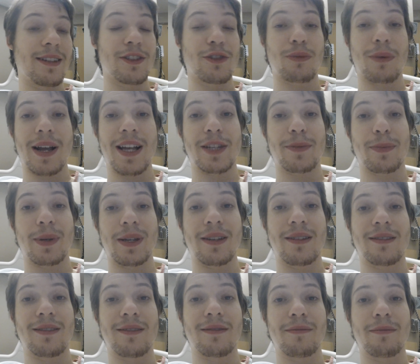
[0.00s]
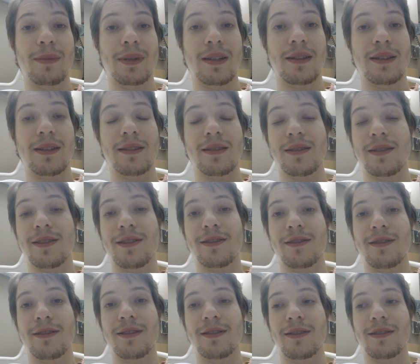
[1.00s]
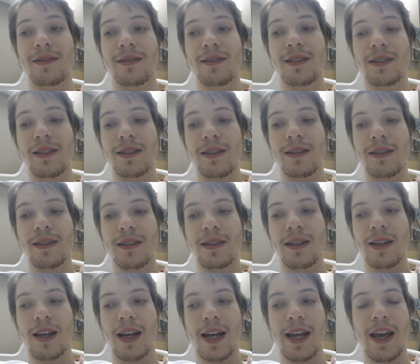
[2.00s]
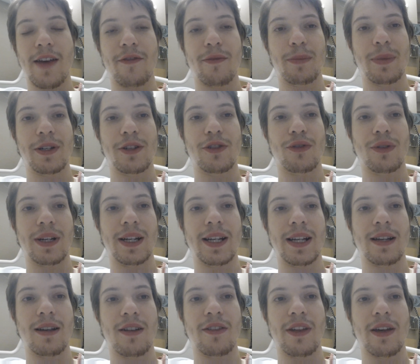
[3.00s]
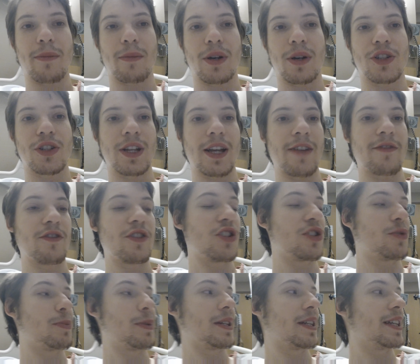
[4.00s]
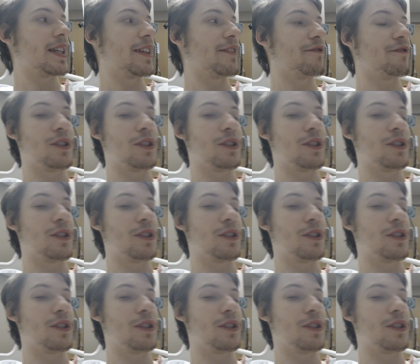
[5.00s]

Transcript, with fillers: is raspy because I haven't been drinking all that much. I've just been getting